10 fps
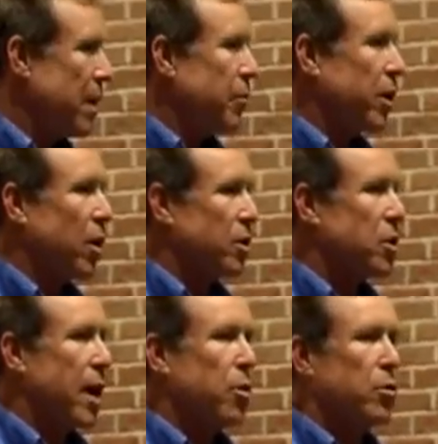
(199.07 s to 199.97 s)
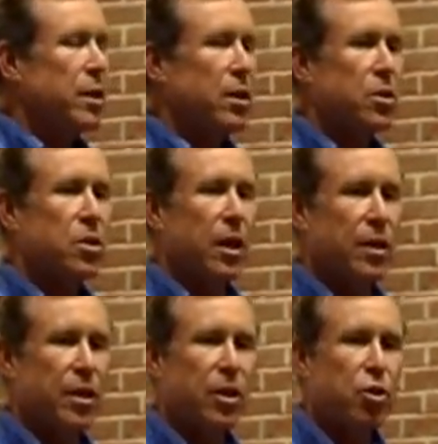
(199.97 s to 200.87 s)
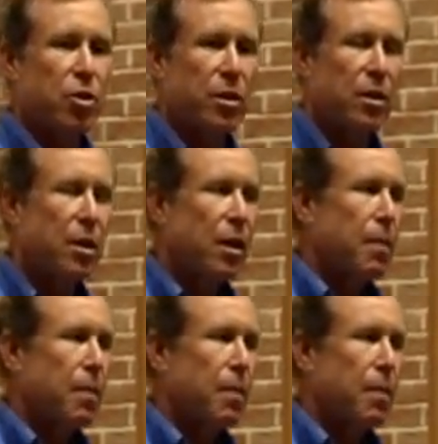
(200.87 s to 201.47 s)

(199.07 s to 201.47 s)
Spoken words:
because not only does addiction